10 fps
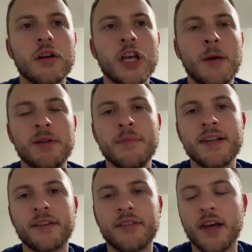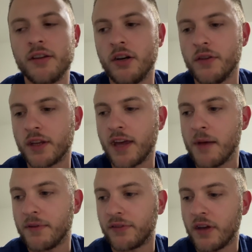Couple of minutes then on the
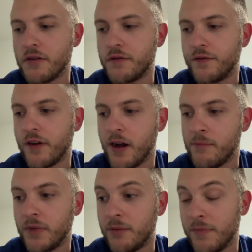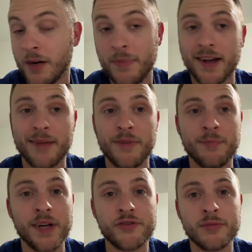game itself. I'm now back in my
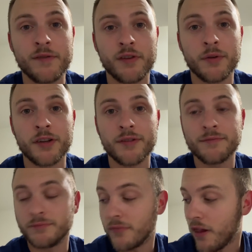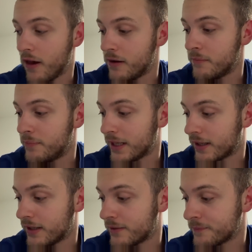bedroom, if you're wondering, back
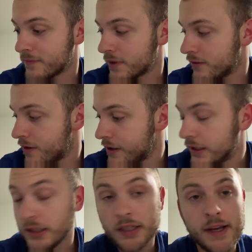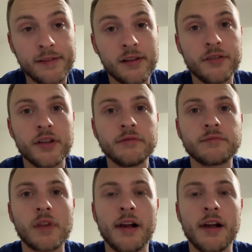in East London.